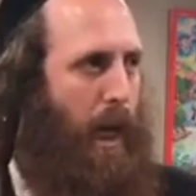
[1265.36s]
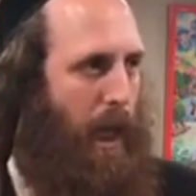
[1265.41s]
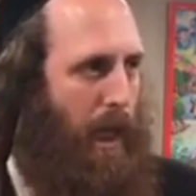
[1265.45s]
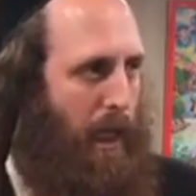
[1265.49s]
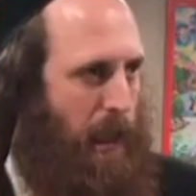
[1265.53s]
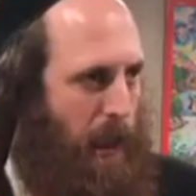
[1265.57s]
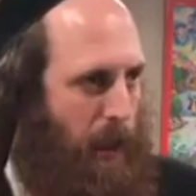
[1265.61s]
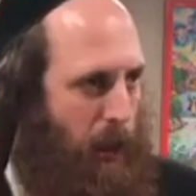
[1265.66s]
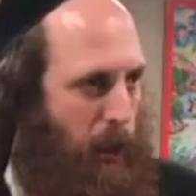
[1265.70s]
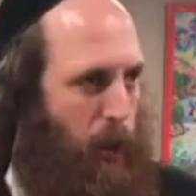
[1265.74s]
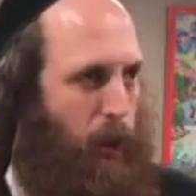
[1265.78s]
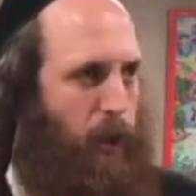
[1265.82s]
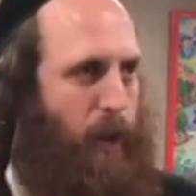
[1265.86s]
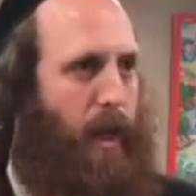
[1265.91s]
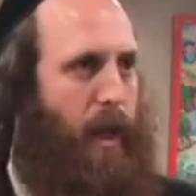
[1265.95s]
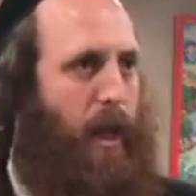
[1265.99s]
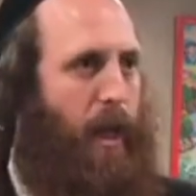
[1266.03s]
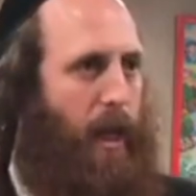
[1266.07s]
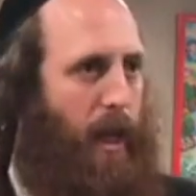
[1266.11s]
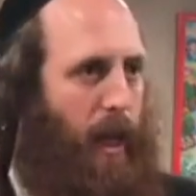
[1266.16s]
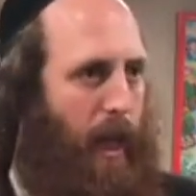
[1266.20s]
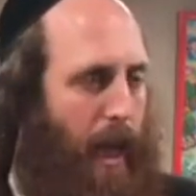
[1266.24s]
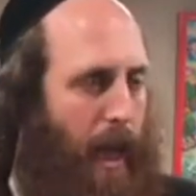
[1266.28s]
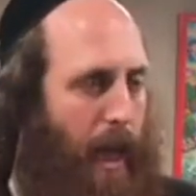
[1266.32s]
are
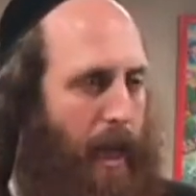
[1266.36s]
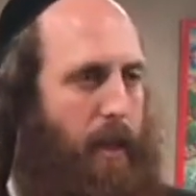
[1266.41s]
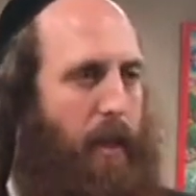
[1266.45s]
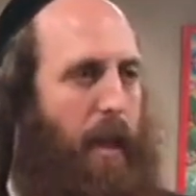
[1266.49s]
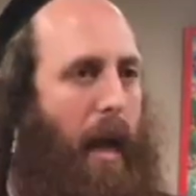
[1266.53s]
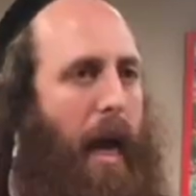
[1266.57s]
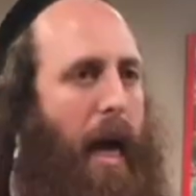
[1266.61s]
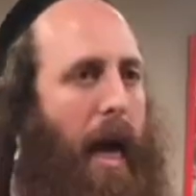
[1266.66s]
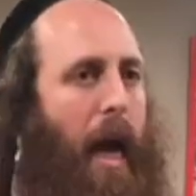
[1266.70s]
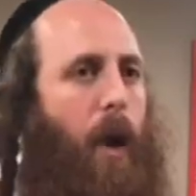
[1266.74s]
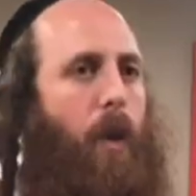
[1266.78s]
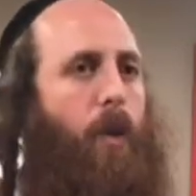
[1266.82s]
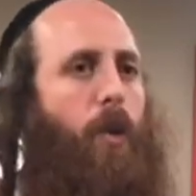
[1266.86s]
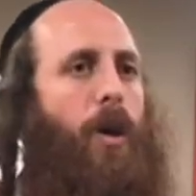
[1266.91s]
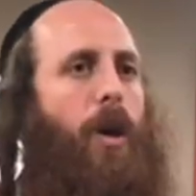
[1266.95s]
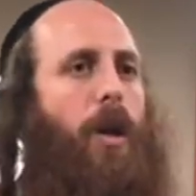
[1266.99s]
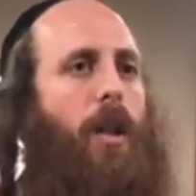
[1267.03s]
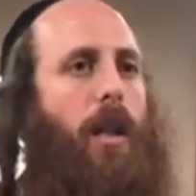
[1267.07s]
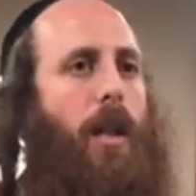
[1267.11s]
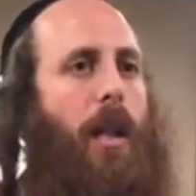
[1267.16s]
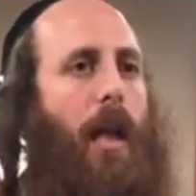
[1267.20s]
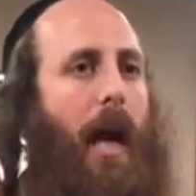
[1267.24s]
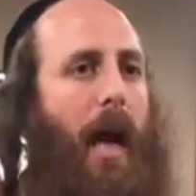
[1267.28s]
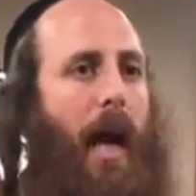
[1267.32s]
looking at our
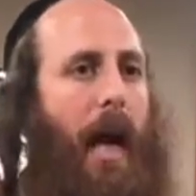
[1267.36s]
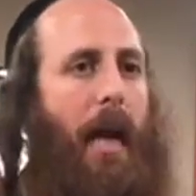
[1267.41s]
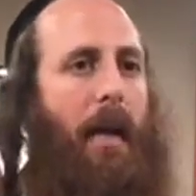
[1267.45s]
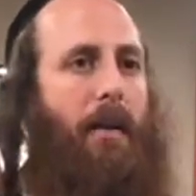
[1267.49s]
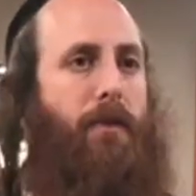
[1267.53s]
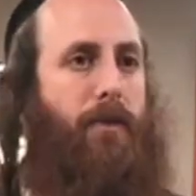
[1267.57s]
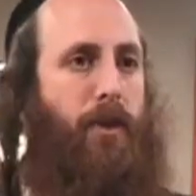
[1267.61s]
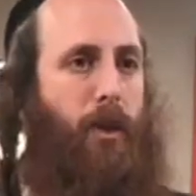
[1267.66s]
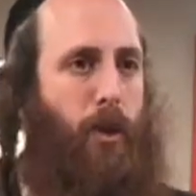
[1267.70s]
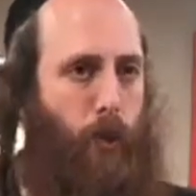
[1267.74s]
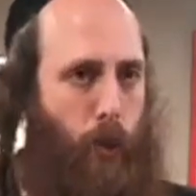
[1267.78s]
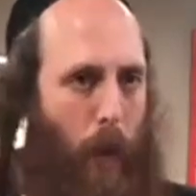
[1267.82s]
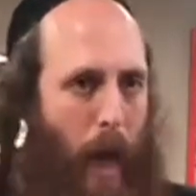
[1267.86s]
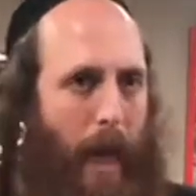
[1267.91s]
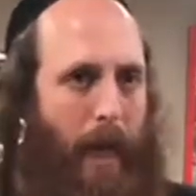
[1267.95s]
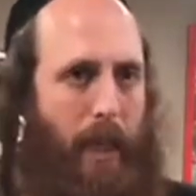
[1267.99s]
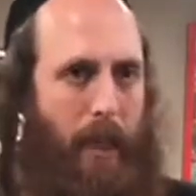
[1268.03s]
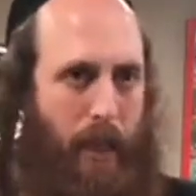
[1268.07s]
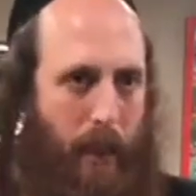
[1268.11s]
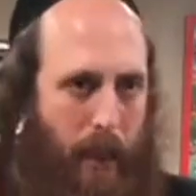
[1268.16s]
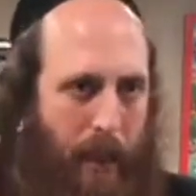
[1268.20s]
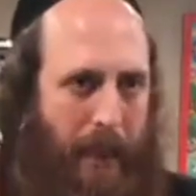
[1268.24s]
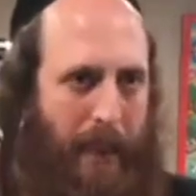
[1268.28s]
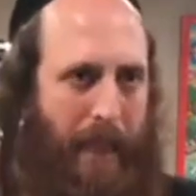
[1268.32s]
lives
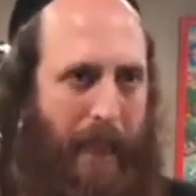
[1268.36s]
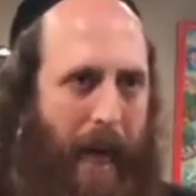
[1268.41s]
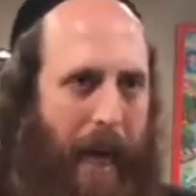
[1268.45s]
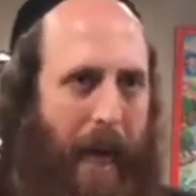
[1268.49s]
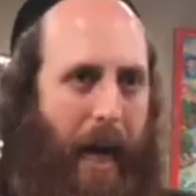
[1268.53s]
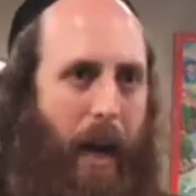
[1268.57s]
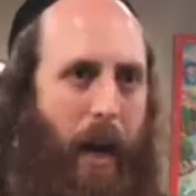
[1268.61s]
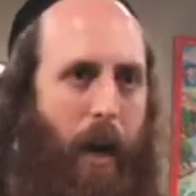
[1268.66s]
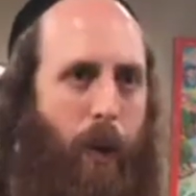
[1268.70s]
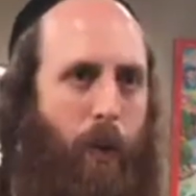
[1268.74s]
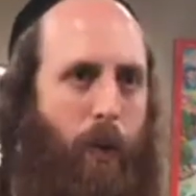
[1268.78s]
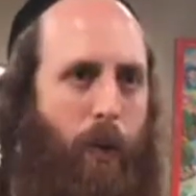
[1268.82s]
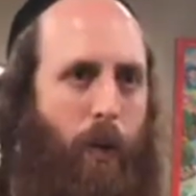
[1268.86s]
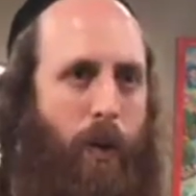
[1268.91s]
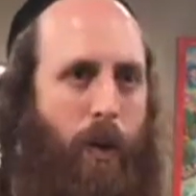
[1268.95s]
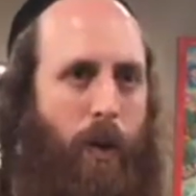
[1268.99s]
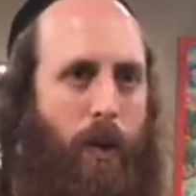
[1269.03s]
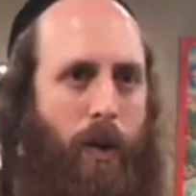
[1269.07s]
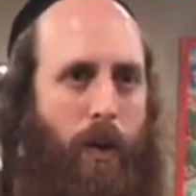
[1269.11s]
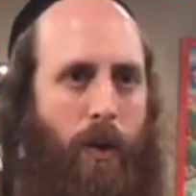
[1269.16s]
right now,